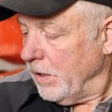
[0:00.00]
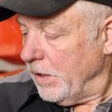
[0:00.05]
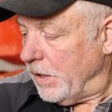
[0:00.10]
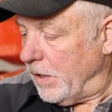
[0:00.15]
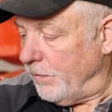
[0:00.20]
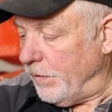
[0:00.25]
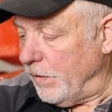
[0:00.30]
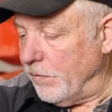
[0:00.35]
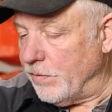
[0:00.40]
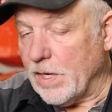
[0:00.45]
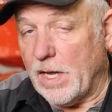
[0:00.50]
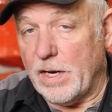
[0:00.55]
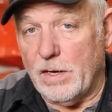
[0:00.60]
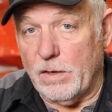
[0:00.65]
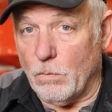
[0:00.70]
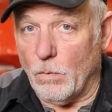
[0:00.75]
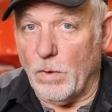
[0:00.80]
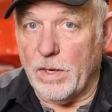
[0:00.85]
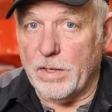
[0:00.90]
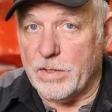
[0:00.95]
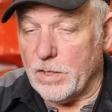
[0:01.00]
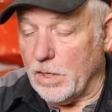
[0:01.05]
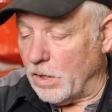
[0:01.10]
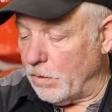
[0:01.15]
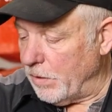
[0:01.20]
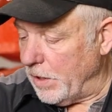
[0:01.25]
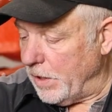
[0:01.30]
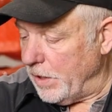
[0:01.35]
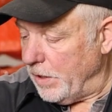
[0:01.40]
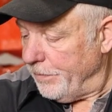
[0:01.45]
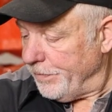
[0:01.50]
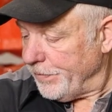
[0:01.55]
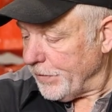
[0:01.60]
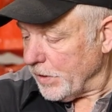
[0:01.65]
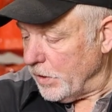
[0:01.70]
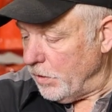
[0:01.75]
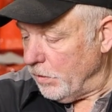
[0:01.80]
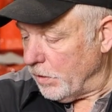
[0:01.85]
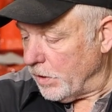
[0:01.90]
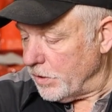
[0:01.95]
If you've done it once already,
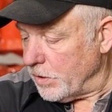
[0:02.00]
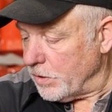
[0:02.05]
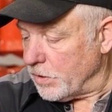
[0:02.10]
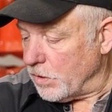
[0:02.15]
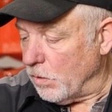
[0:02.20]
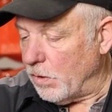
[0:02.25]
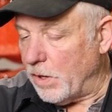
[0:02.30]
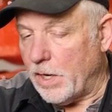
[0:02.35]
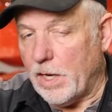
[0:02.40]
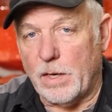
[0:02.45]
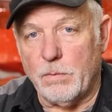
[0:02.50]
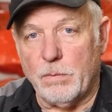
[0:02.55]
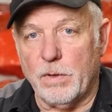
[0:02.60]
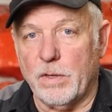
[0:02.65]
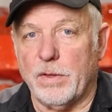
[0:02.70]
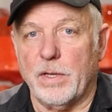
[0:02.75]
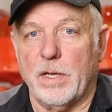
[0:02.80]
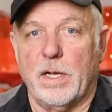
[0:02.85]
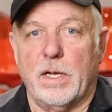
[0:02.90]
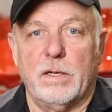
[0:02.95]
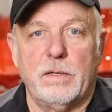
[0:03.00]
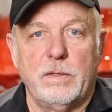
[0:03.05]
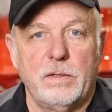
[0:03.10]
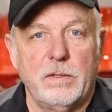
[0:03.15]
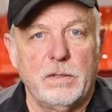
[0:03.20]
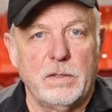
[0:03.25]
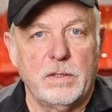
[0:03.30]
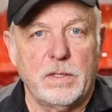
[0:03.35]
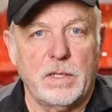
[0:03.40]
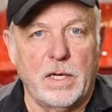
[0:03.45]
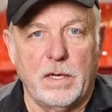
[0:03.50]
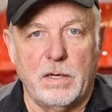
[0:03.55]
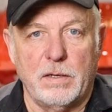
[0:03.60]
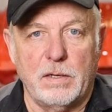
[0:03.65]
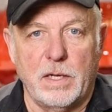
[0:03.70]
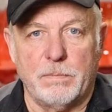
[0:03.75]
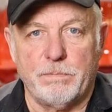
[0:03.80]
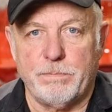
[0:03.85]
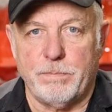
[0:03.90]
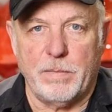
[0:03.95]
you can just go ahead with an
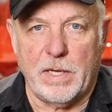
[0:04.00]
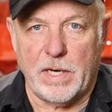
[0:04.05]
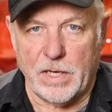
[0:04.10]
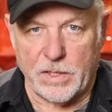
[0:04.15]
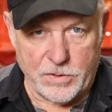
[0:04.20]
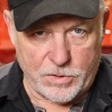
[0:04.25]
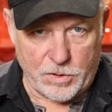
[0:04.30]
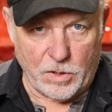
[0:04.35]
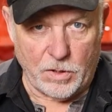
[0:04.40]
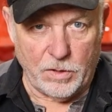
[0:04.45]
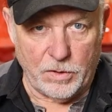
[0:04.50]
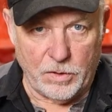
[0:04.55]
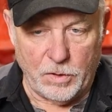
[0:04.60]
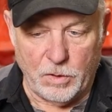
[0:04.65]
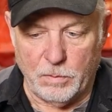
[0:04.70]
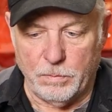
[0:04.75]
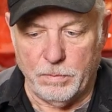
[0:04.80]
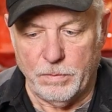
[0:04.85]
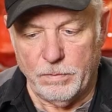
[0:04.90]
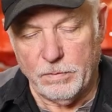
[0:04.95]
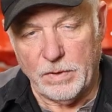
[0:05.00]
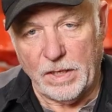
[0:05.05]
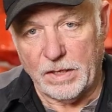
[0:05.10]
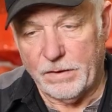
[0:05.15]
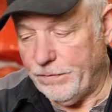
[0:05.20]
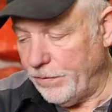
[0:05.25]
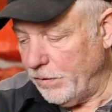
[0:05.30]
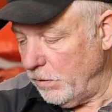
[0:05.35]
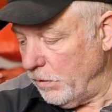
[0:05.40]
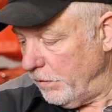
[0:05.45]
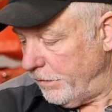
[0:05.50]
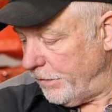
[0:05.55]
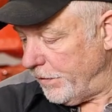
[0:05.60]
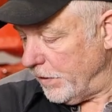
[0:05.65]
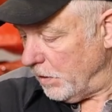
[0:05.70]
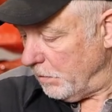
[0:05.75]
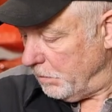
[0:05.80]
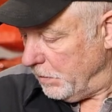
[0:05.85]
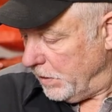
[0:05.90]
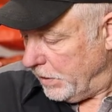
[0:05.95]
external lube, like fluid
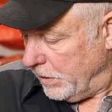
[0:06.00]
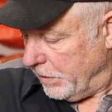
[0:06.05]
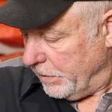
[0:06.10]
film,